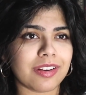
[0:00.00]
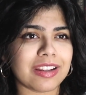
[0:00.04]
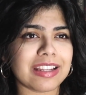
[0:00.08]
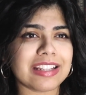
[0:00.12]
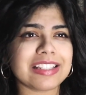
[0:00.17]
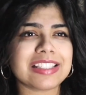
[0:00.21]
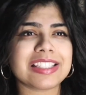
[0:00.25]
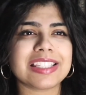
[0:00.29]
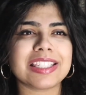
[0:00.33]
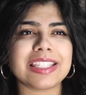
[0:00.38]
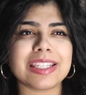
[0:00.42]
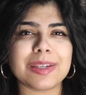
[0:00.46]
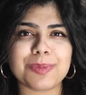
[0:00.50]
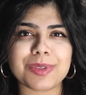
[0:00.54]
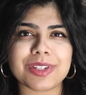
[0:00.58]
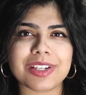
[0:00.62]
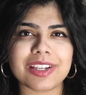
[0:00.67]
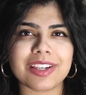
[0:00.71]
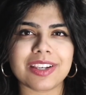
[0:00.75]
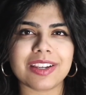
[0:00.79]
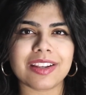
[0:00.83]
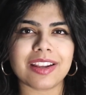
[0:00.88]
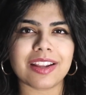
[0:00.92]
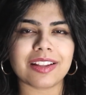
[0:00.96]
It seems
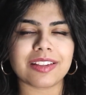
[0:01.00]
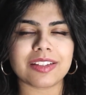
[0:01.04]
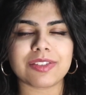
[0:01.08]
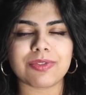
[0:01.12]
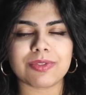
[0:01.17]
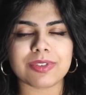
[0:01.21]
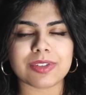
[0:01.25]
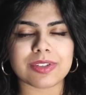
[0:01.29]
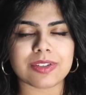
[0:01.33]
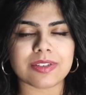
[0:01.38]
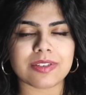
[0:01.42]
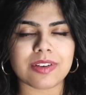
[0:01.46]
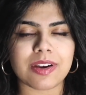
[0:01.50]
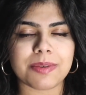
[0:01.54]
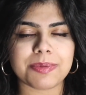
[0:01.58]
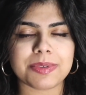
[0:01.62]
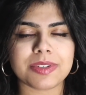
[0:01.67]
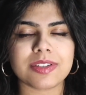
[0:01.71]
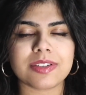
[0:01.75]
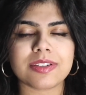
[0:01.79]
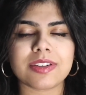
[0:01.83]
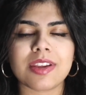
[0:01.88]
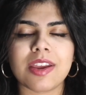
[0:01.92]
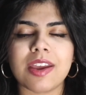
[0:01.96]
like it, at least from the
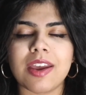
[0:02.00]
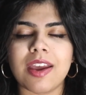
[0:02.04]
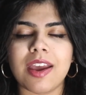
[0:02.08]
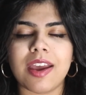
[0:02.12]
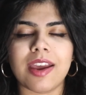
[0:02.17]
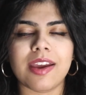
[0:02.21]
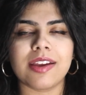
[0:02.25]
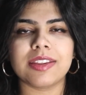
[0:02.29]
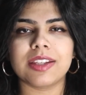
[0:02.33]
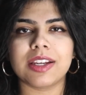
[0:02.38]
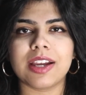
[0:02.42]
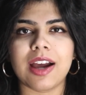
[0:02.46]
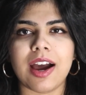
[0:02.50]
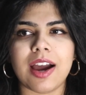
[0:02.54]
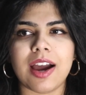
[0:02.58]
synopsis, and the